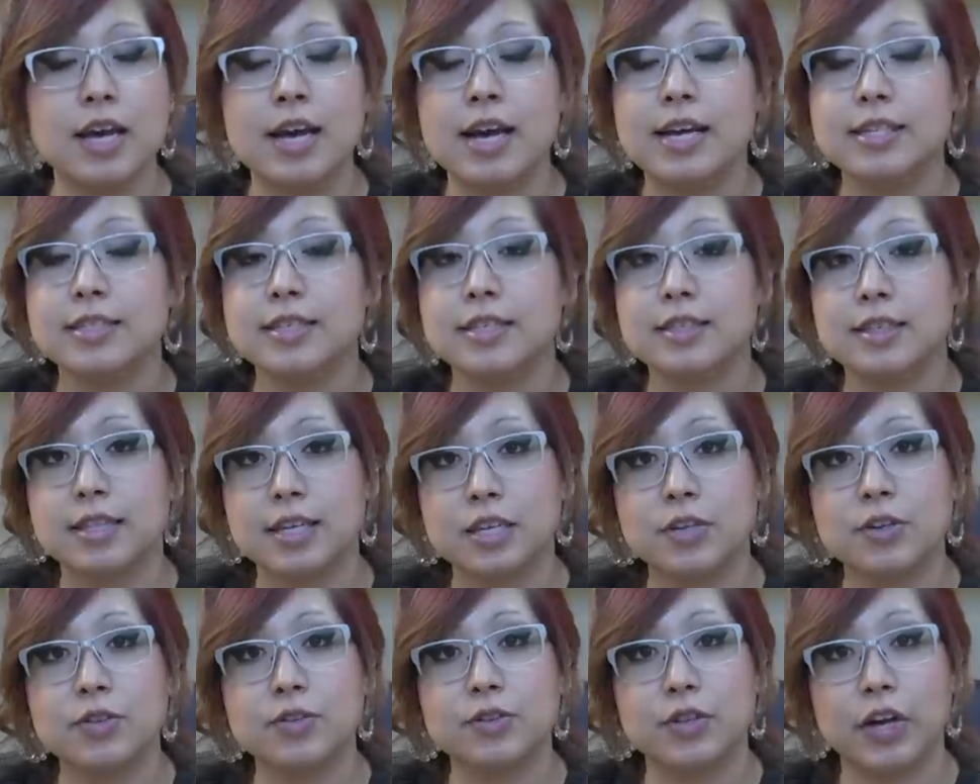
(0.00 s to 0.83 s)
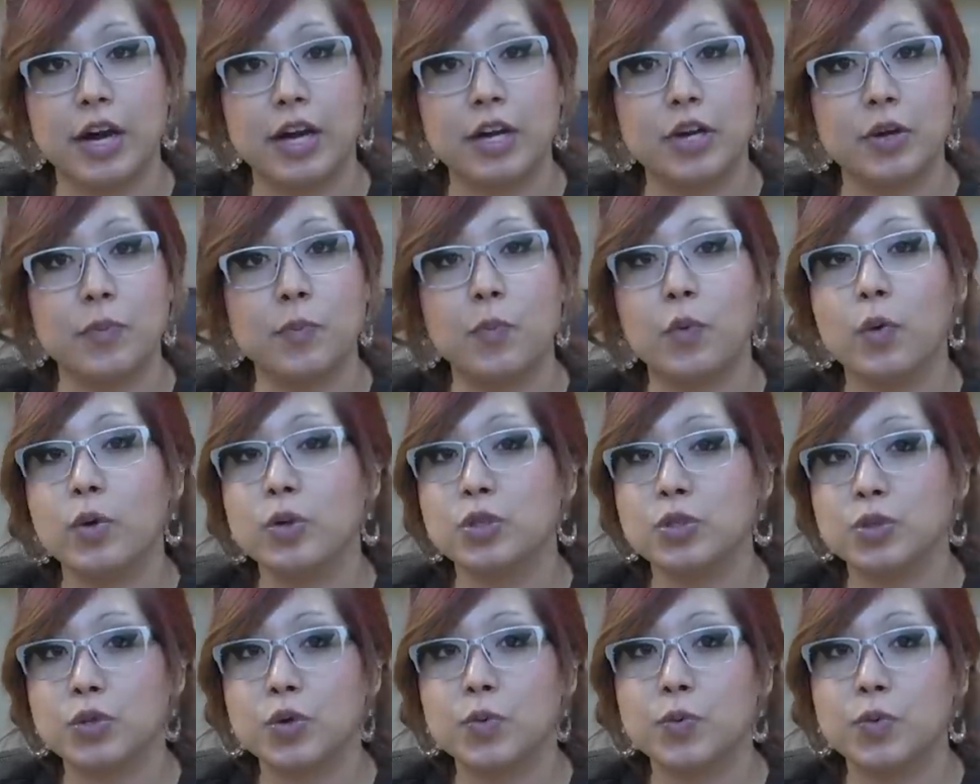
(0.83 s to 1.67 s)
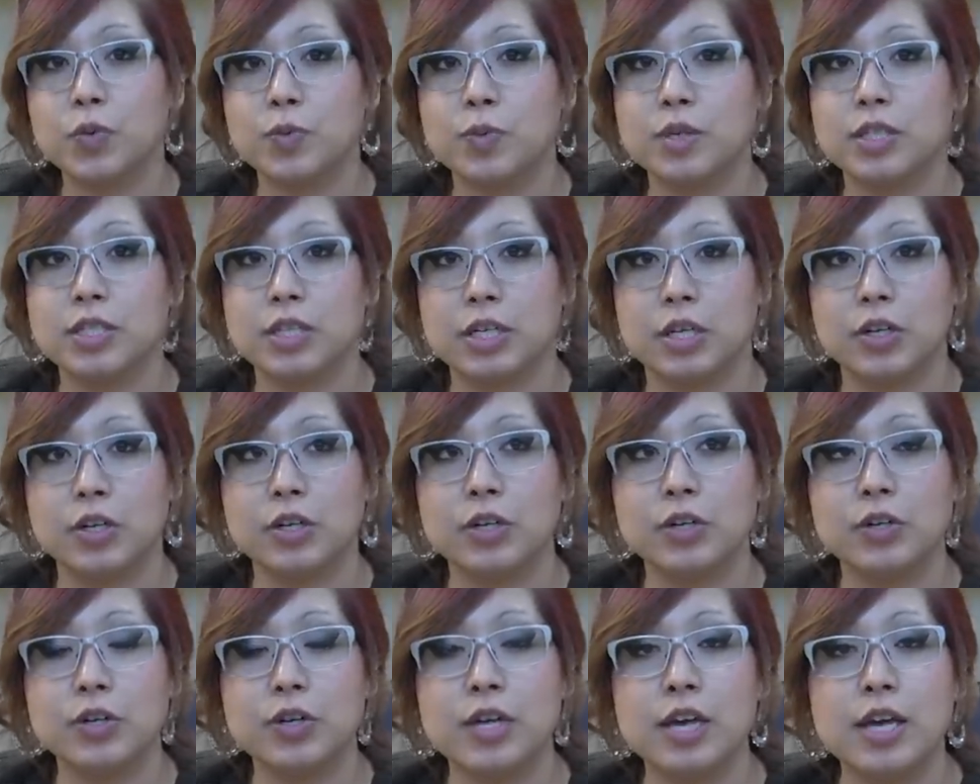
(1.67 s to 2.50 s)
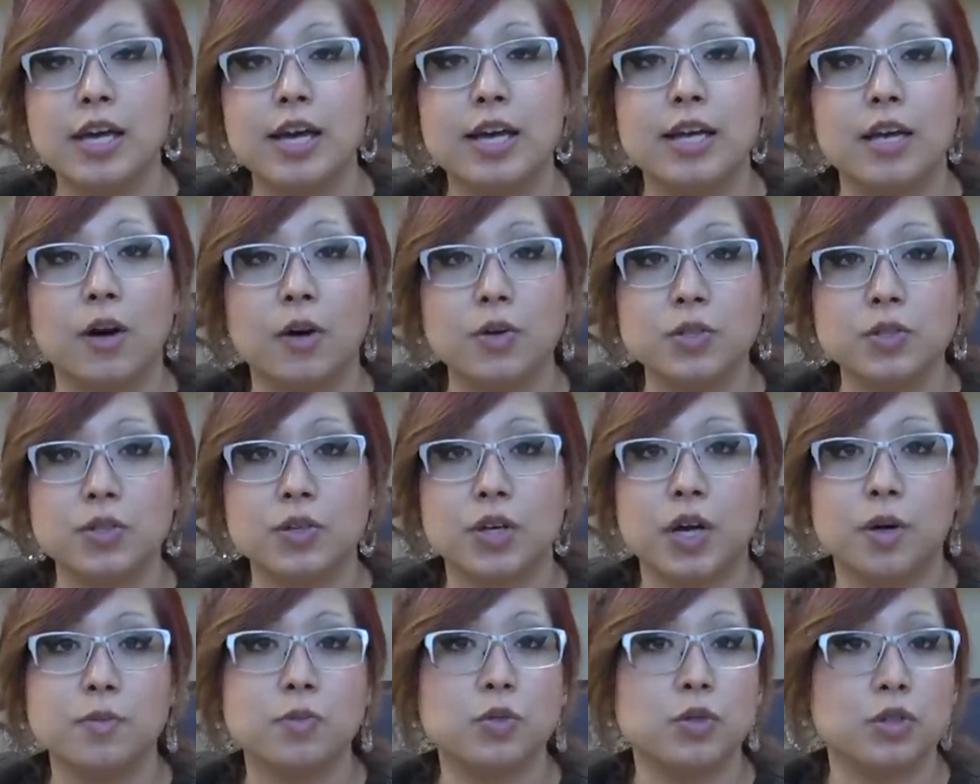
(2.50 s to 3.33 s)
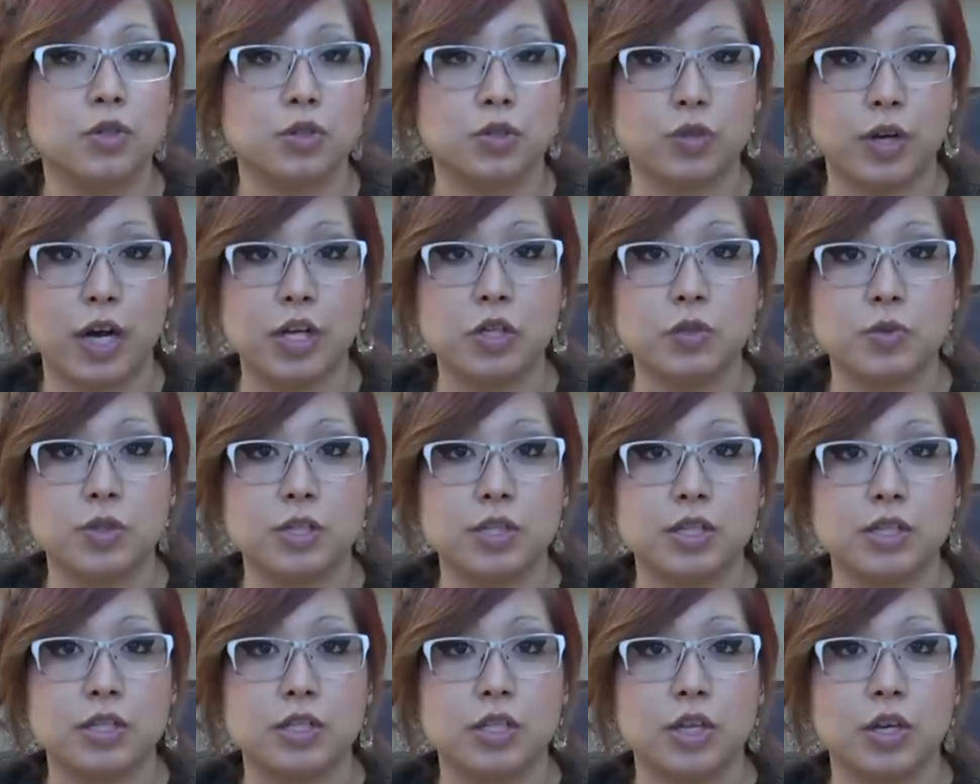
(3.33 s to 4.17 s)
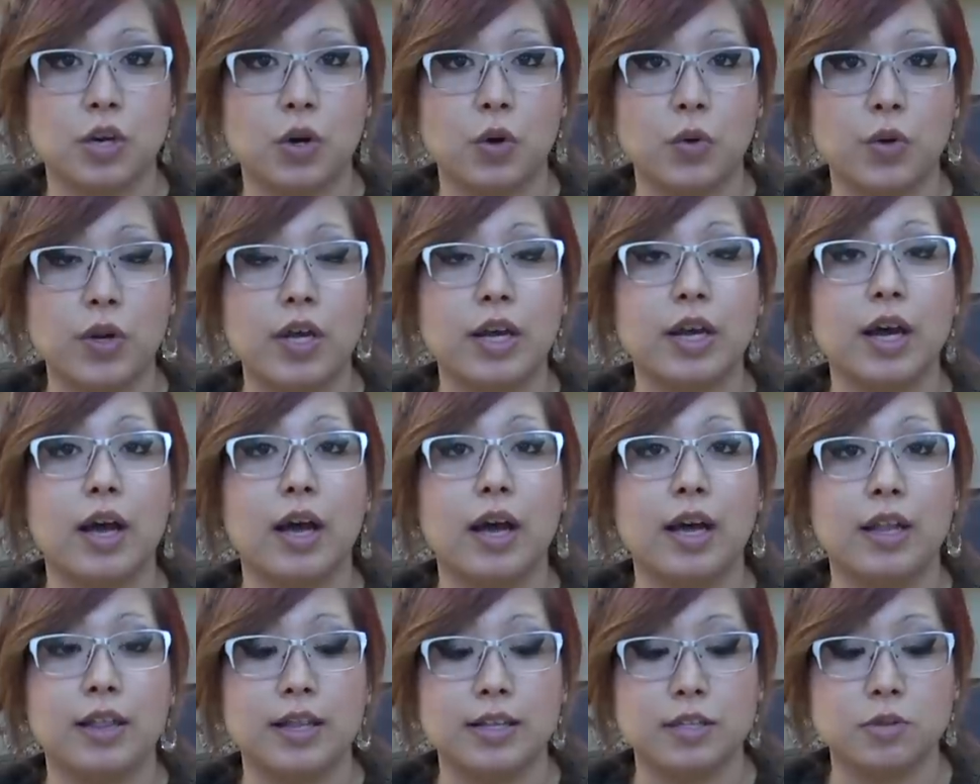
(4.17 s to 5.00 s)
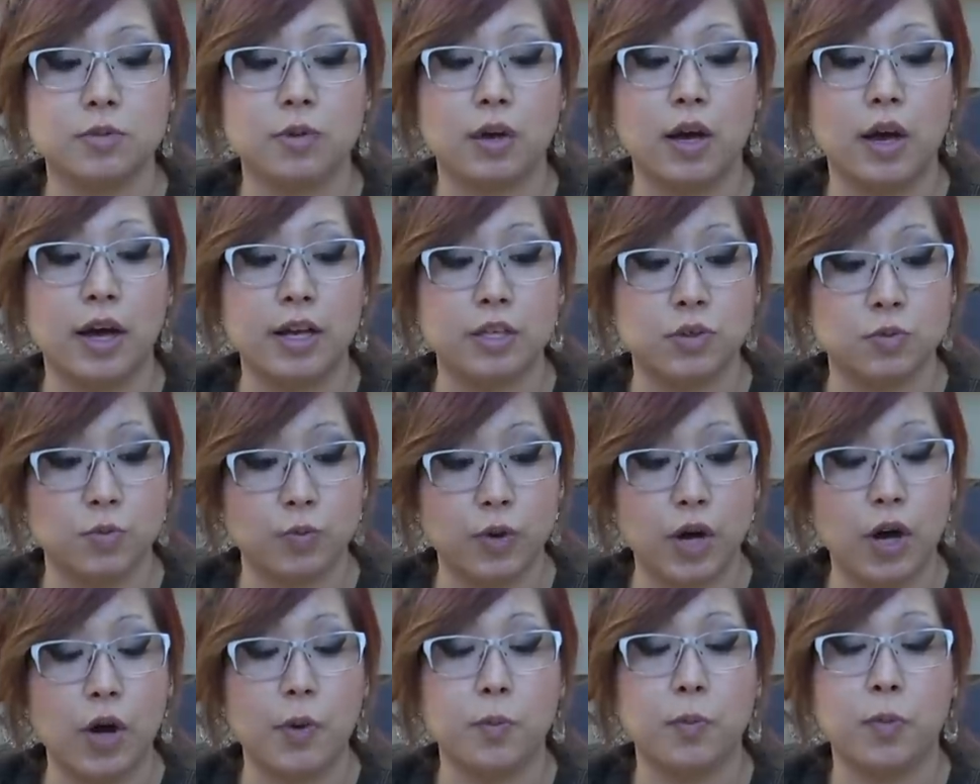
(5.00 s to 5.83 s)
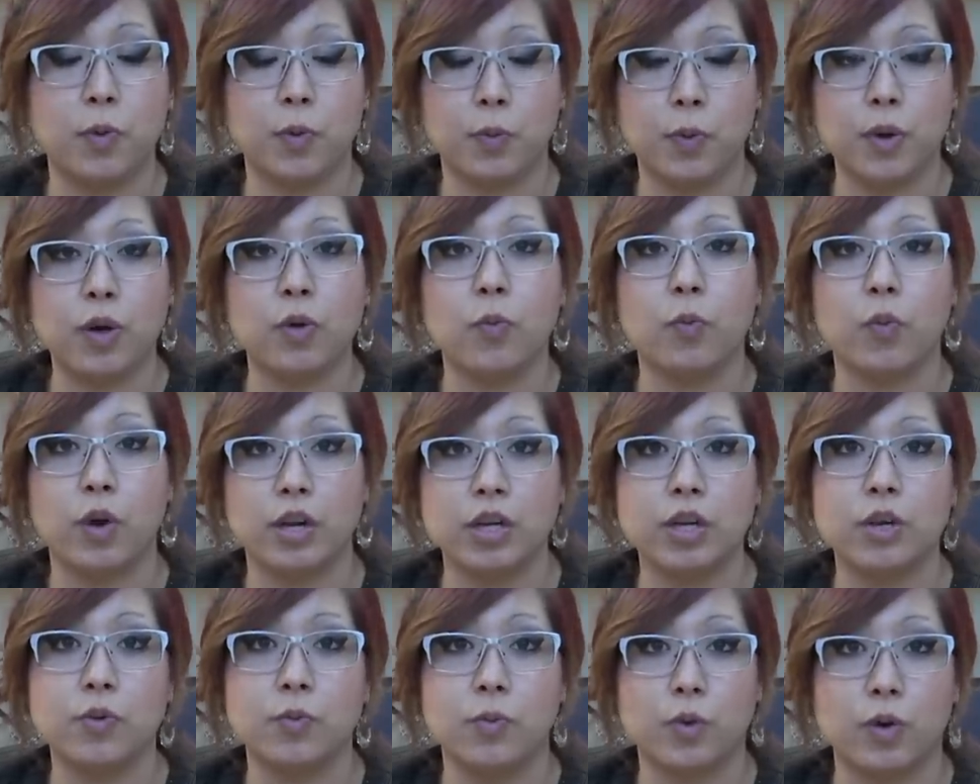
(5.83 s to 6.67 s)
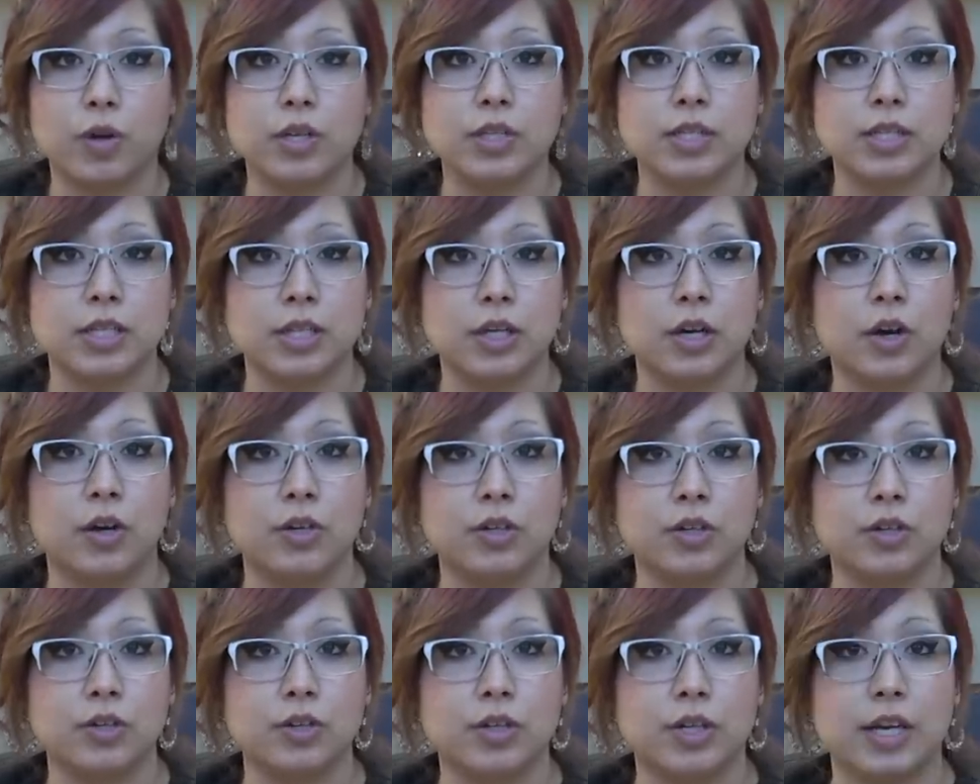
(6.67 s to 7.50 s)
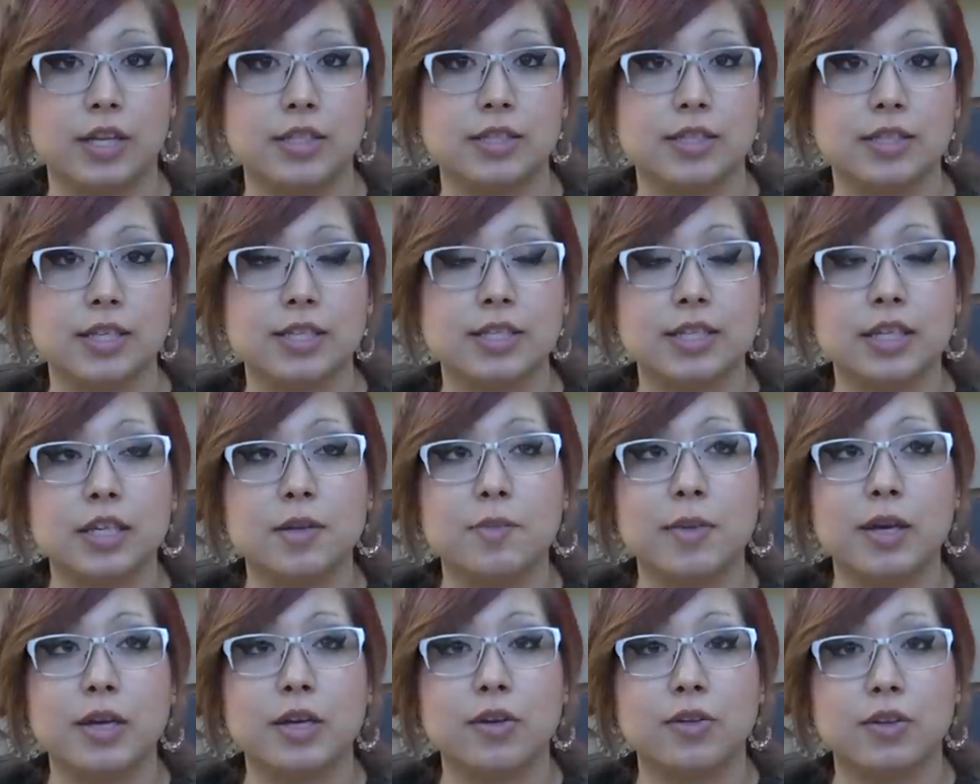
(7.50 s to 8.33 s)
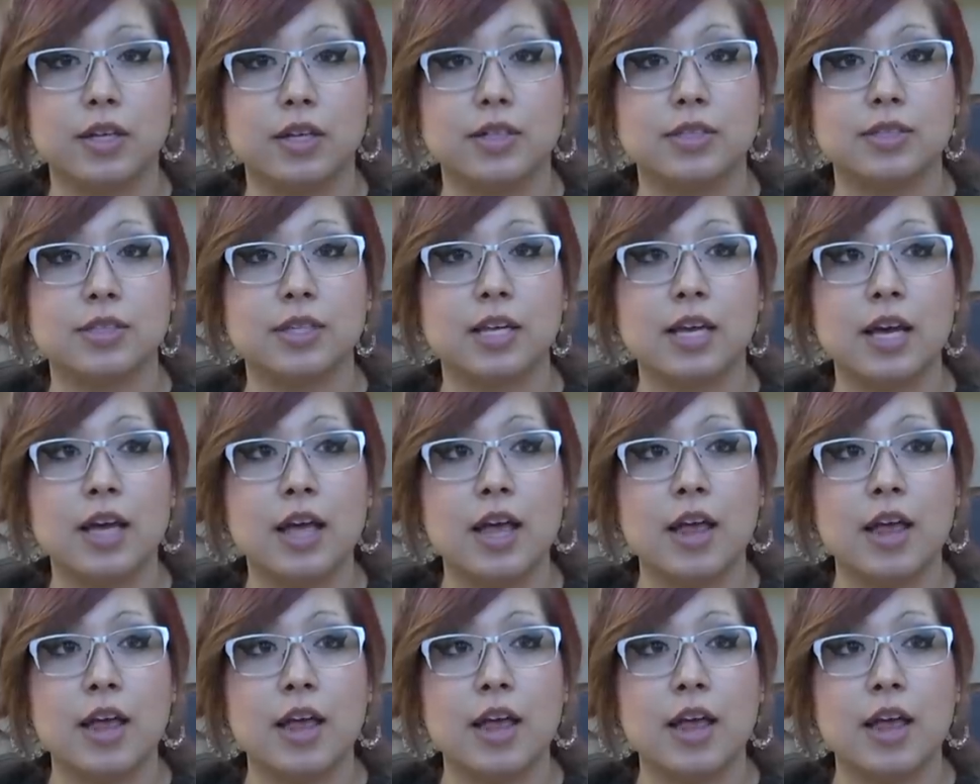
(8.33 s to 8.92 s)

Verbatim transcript: It's a thinner, lighter, more durable material. It also comes with a scratch-resistant coating, and this as well will put a one-year warranty on your lens. It's going to make your lens